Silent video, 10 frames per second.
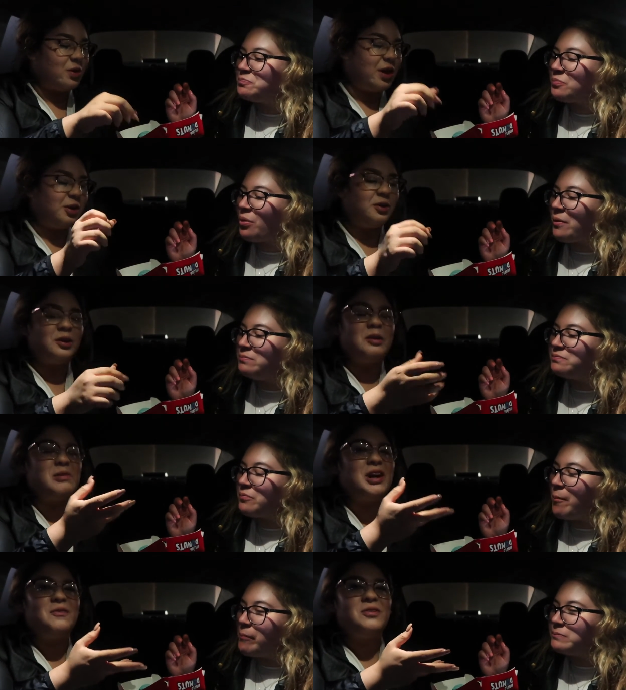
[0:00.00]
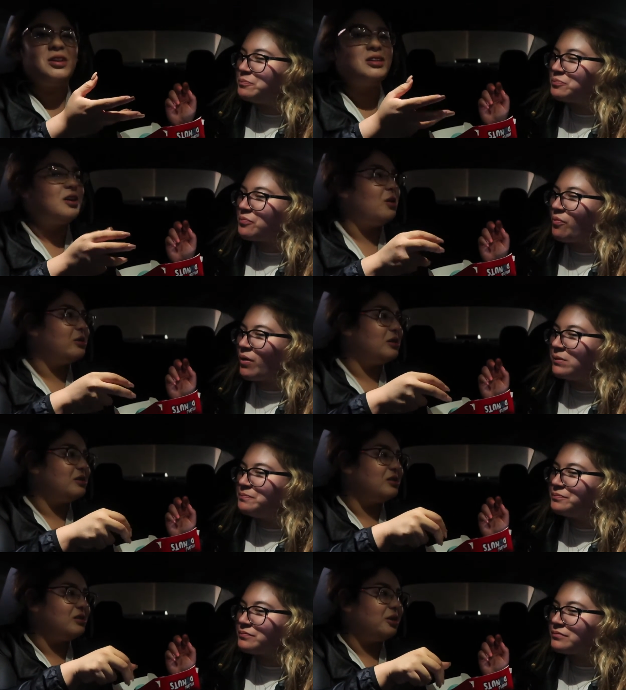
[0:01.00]
Speaker 1: Yo, I mean, I feel like they all taste
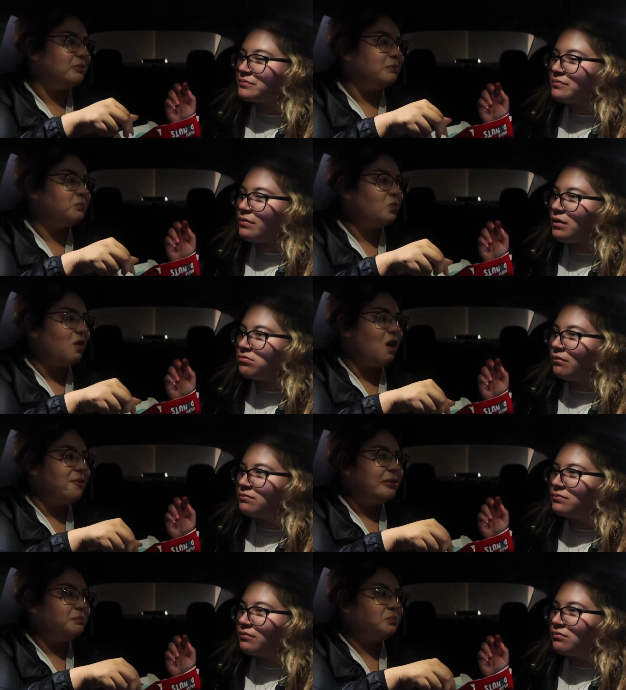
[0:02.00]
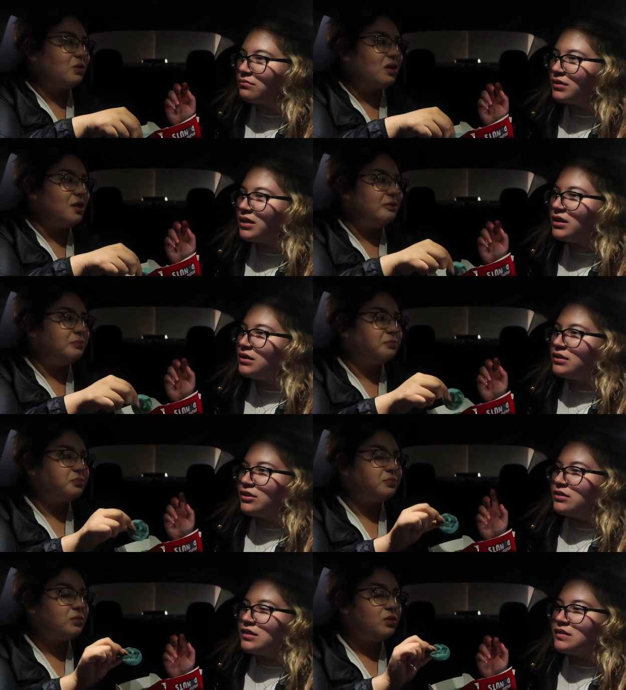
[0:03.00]
the same.
Speaker 2: They all
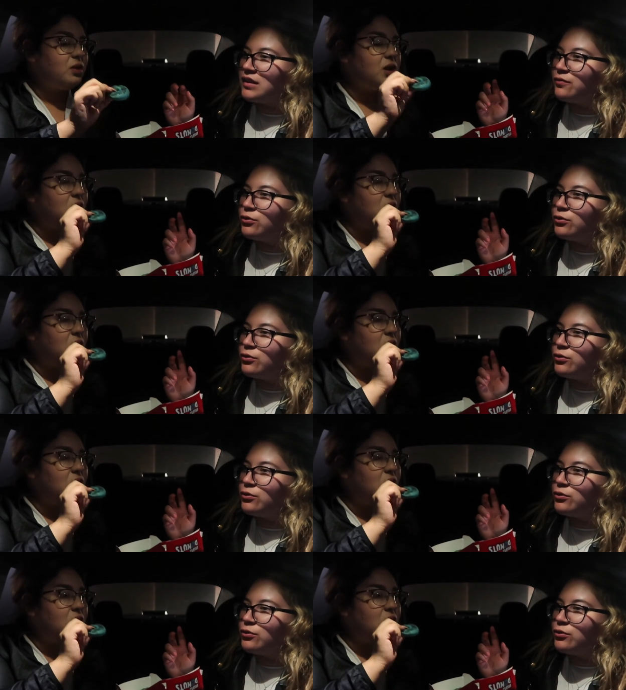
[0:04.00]
taste like